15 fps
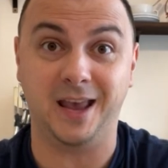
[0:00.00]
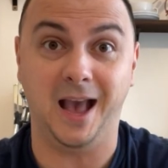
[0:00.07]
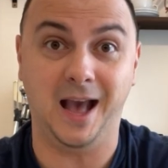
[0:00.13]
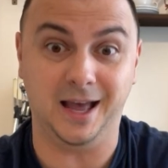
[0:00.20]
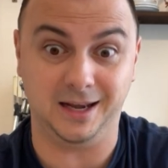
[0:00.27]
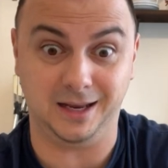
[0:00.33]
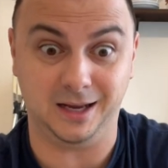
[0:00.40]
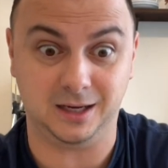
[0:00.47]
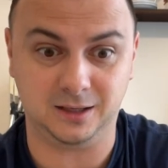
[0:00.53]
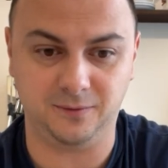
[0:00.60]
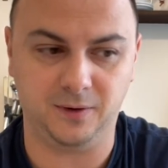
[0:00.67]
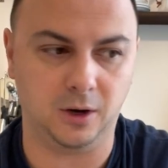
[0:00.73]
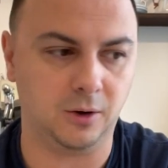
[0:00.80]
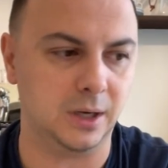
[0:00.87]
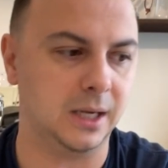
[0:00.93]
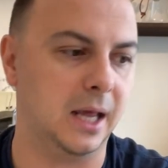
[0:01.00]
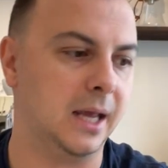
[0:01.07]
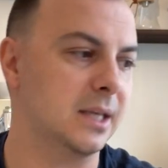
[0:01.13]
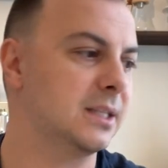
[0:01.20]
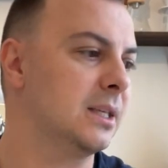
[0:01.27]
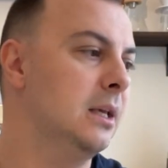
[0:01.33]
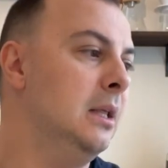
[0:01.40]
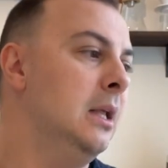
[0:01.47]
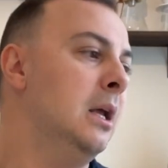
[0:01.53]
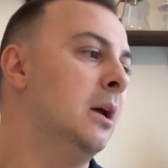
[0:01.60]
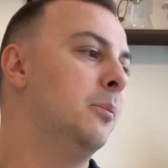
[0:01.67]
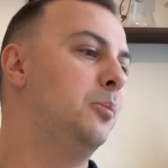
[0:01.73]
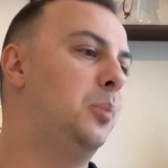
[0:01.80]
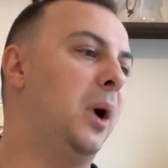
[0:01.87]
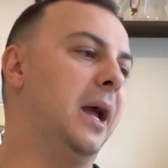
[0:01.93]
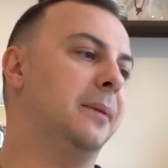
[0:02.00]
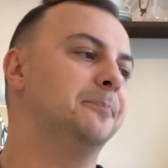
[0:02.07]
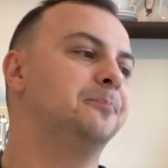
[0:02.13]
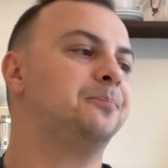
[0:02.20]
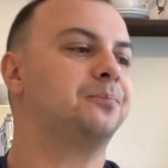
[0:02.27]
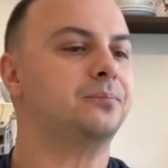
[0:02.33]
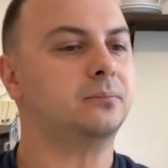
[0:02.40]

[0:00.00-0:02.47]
addict. Very nice. But